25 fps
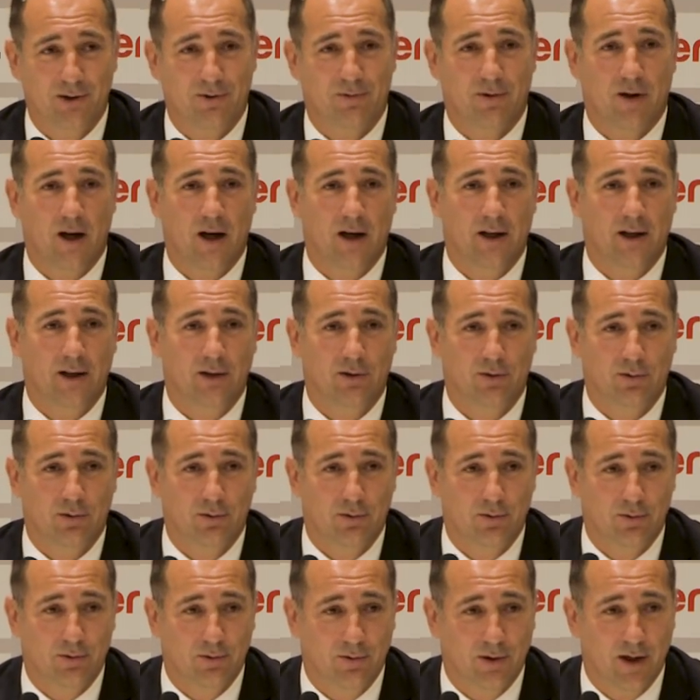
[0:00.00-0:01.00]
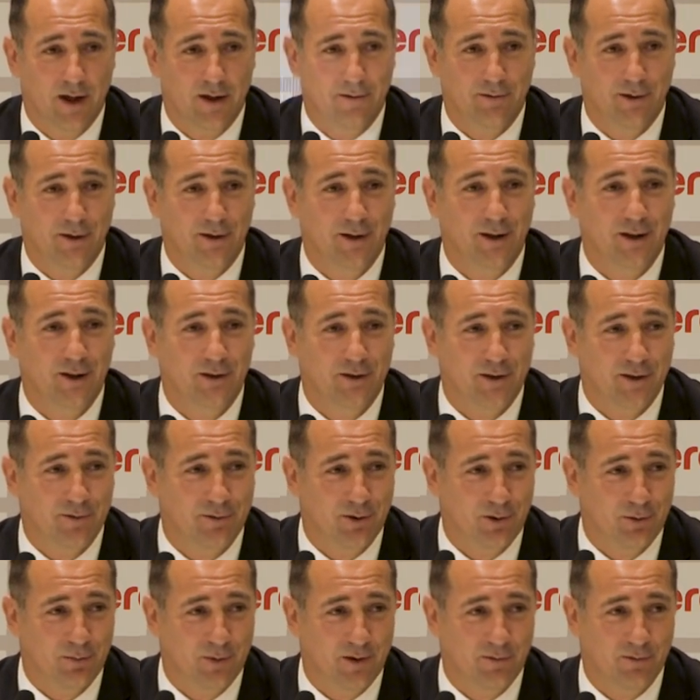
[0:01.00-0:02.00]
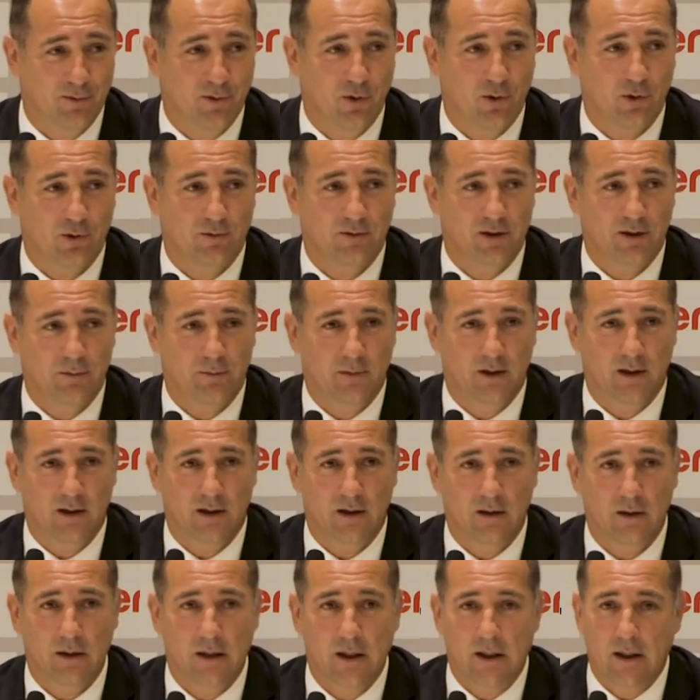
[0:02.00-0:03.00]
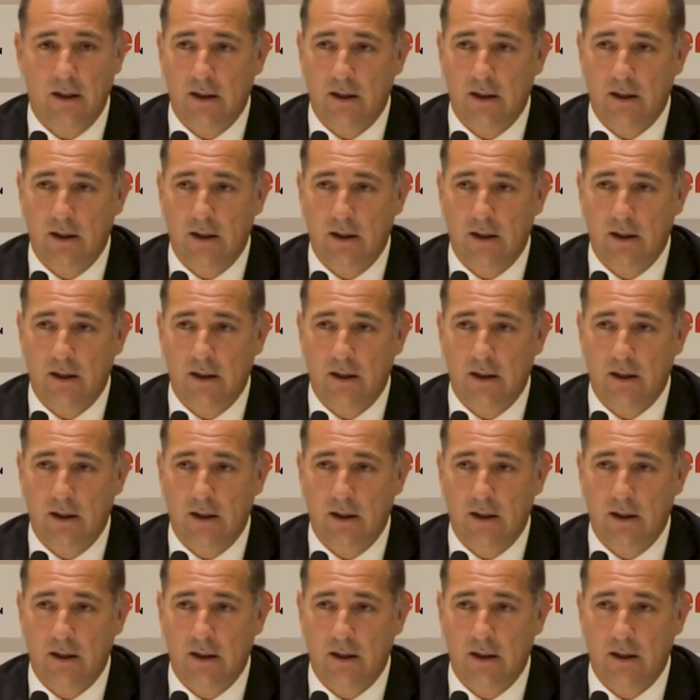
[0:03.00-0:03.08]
trying to have an interview before with me,